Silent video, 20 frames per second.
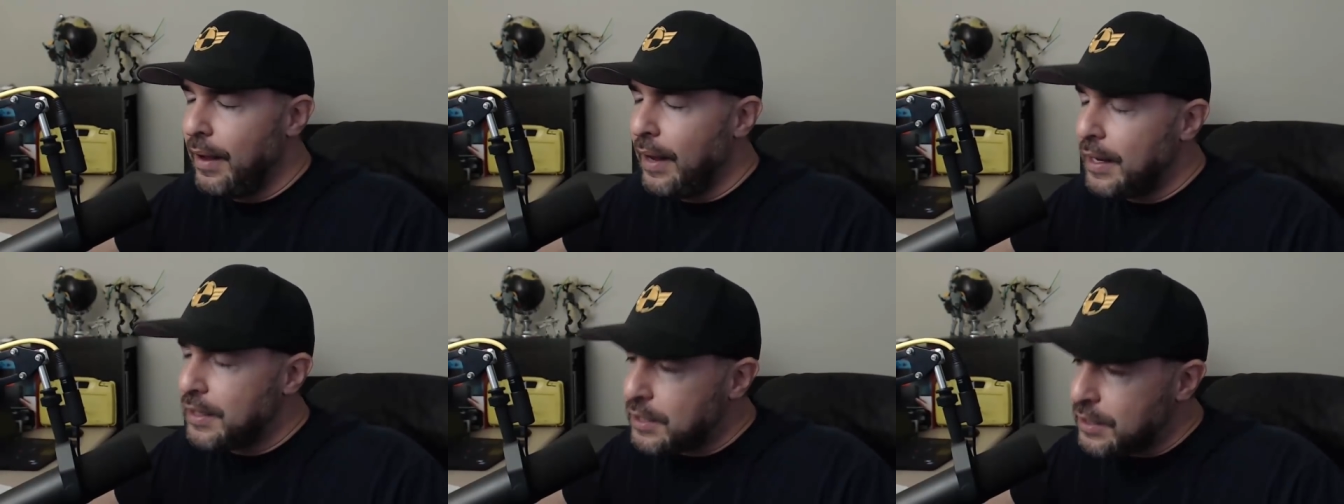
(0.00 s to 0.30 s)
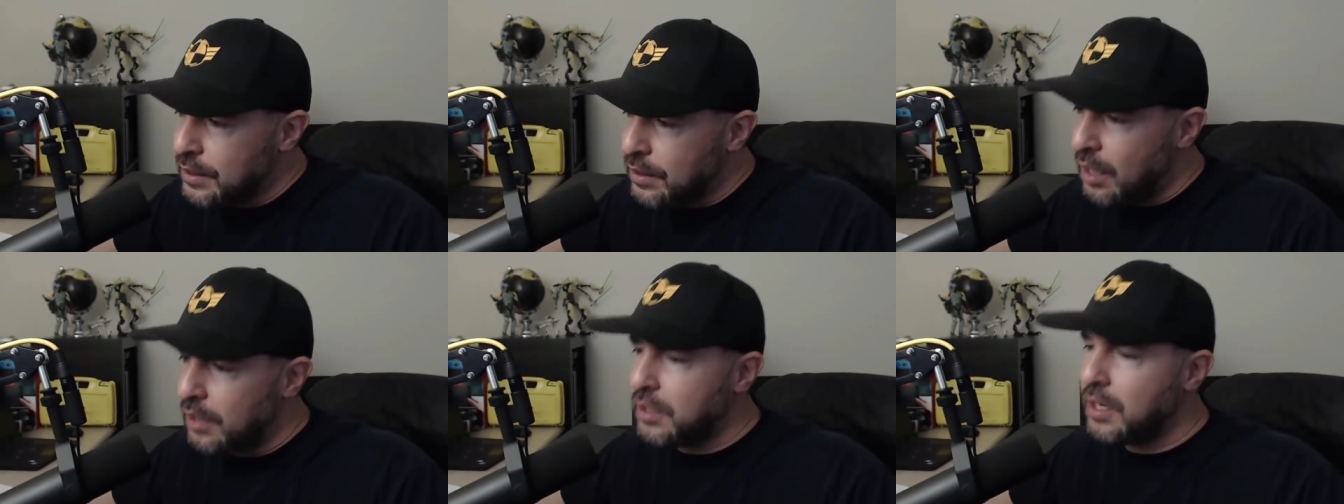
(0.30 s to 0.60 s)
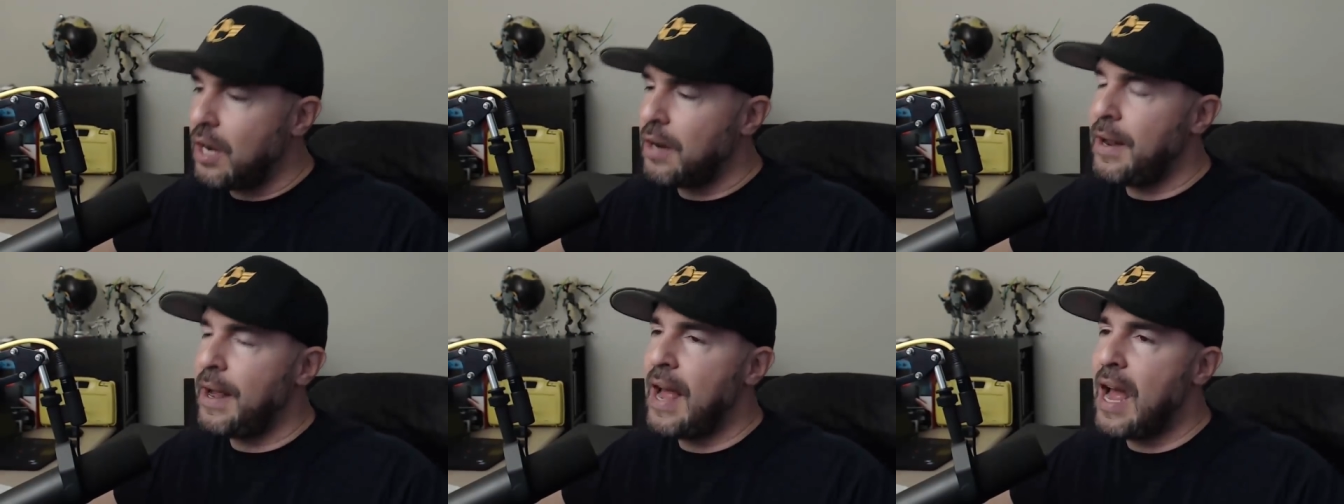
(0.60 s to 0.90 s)
It's
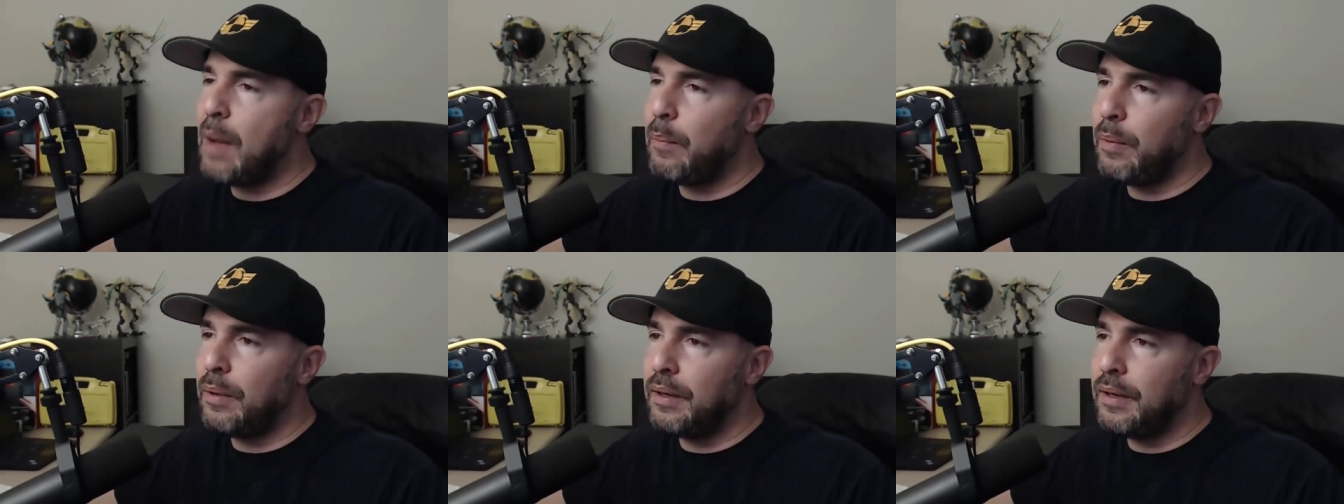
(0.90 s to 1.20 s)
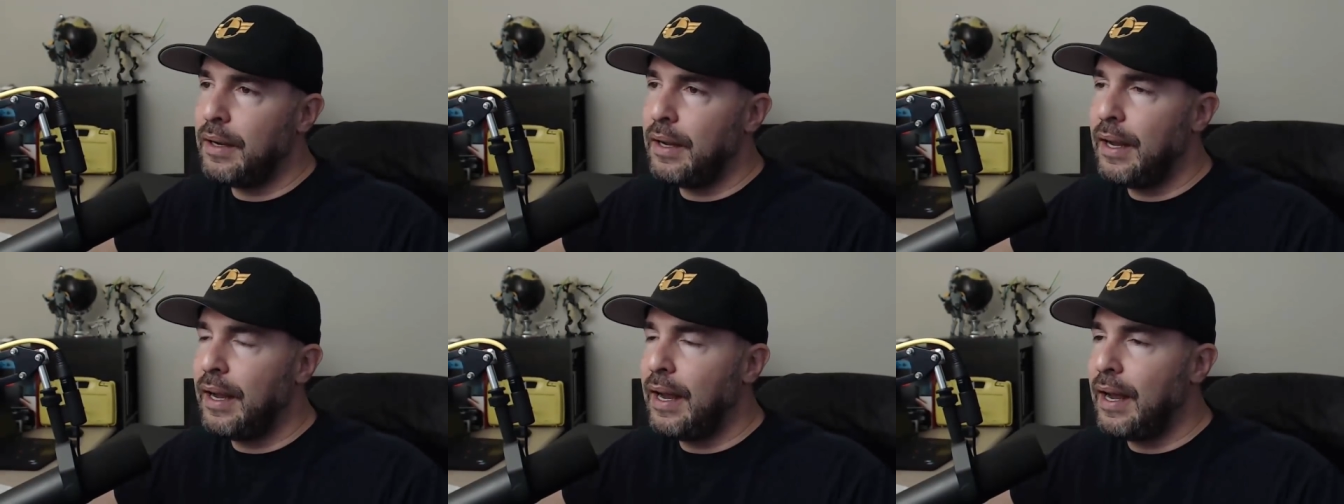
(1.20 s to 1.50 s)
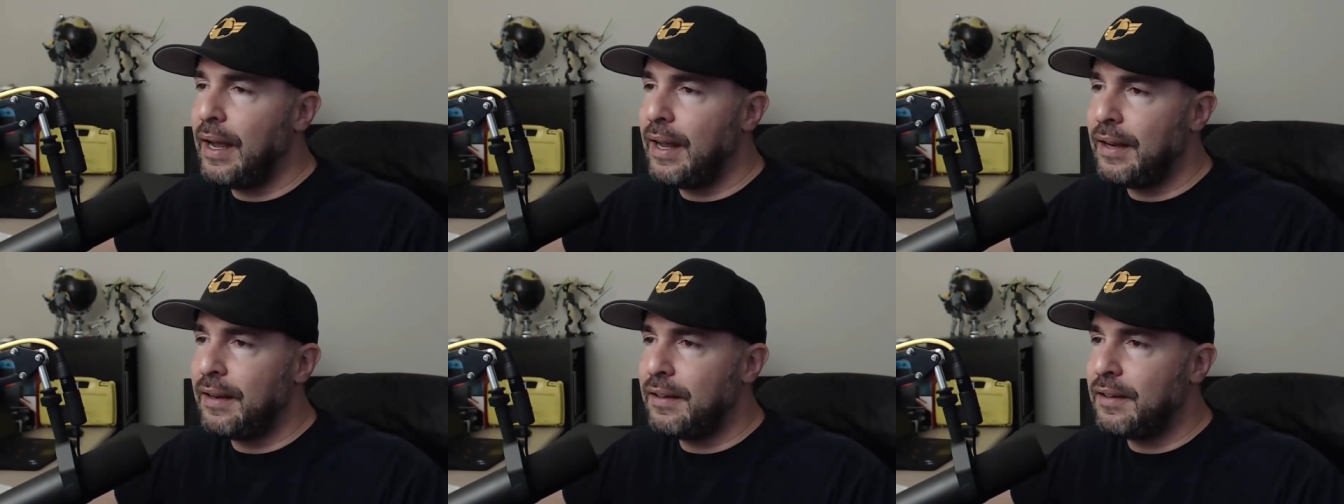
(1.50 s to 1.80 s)
not going to happen,
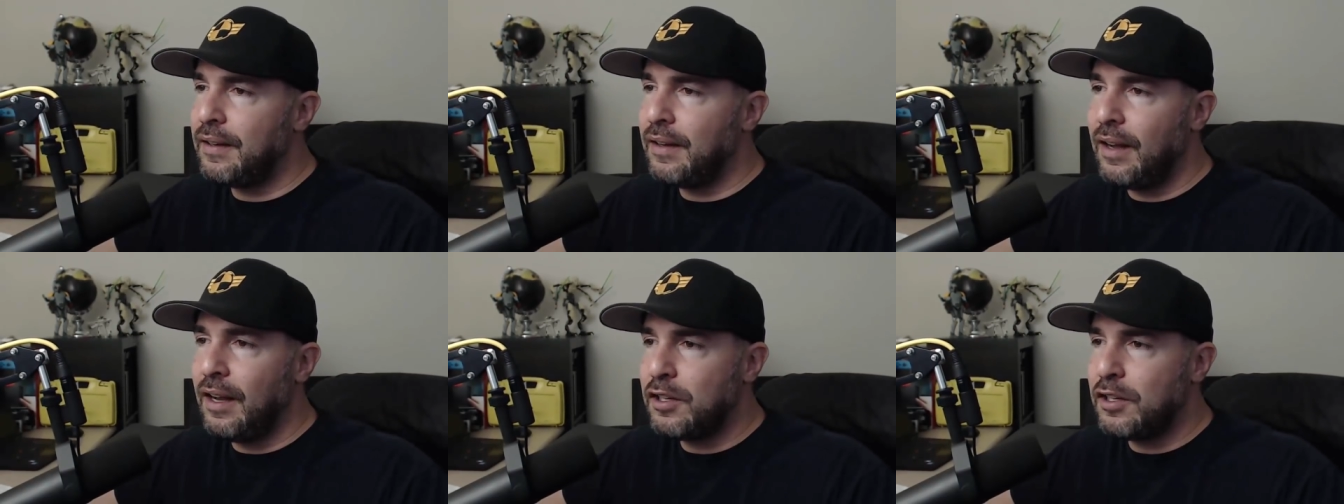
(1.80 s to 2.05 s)
and